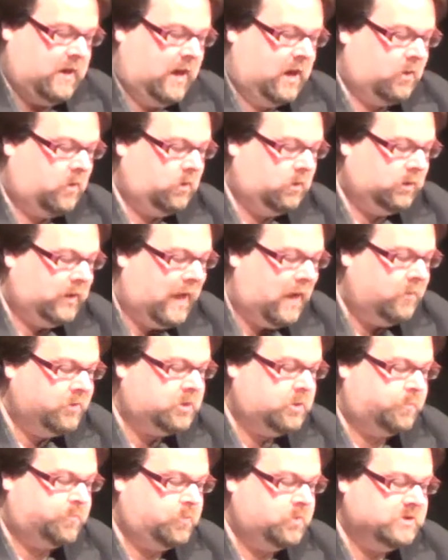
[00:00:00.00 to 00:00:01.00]
are
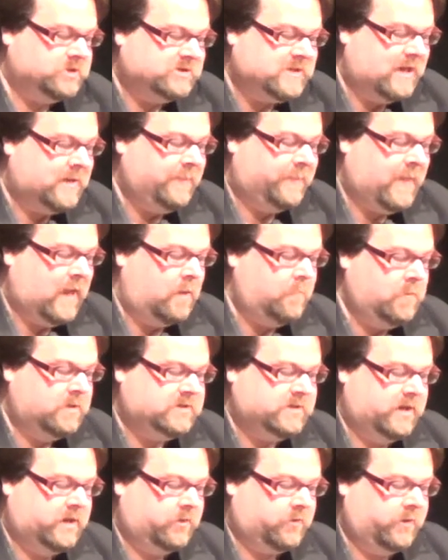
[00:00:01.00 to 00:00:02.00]
allowed to present that
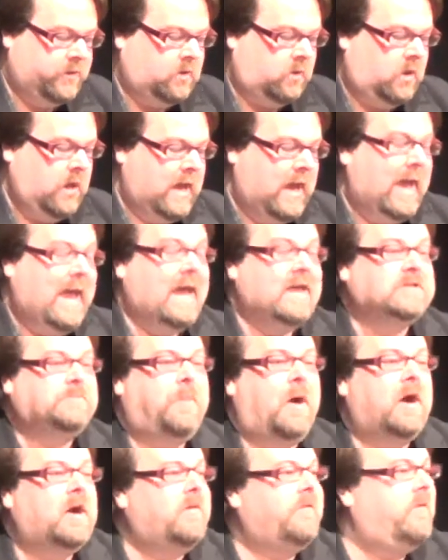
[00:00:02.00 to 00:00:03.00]
material as
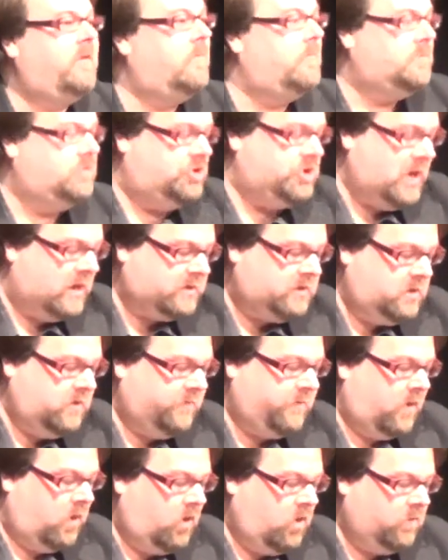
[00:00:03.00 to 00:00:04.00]
part of an
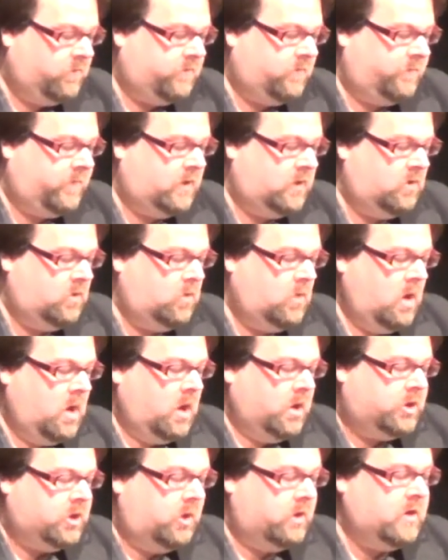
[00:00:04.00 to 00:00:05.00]
objective overview
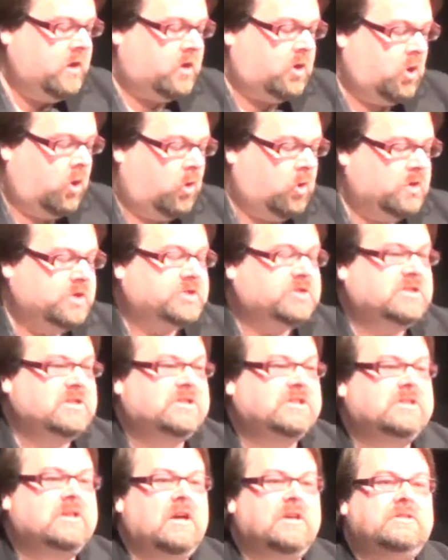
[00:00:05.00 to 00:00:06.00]
during a course
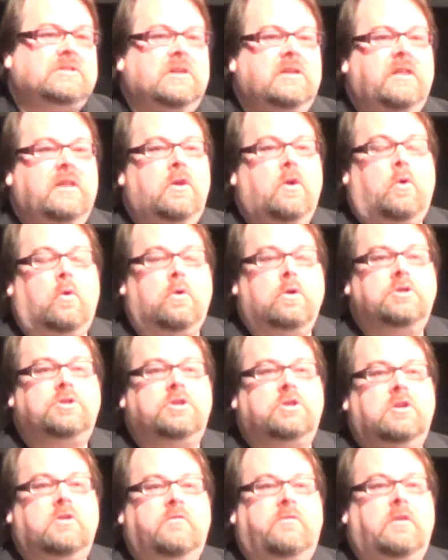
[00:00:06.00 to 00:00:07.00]
discussing the
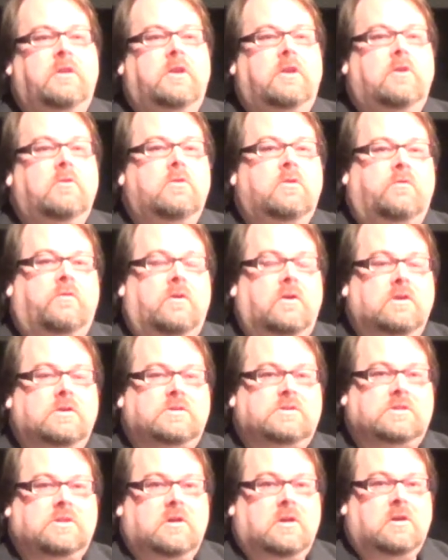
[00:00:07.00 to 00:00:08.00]
origin of the
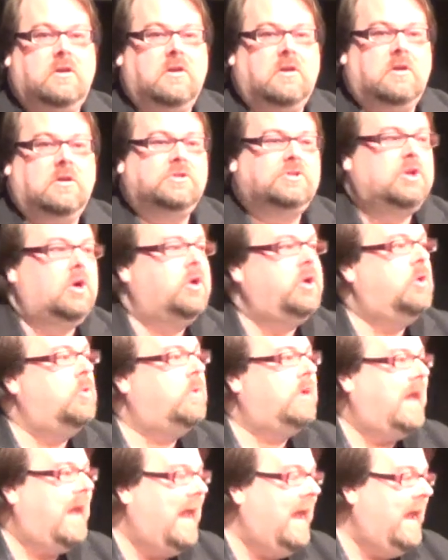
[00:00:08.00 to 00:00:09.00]
universe. So
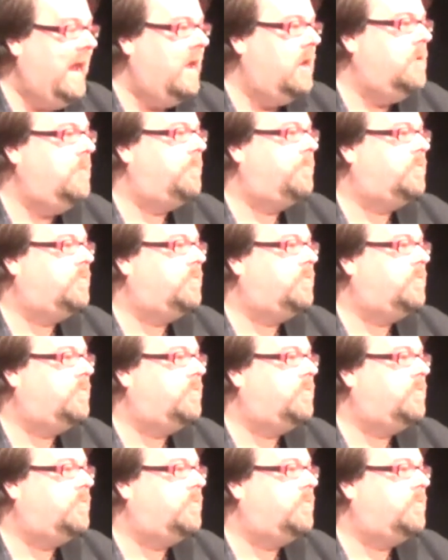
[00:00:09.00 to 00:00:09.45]
you can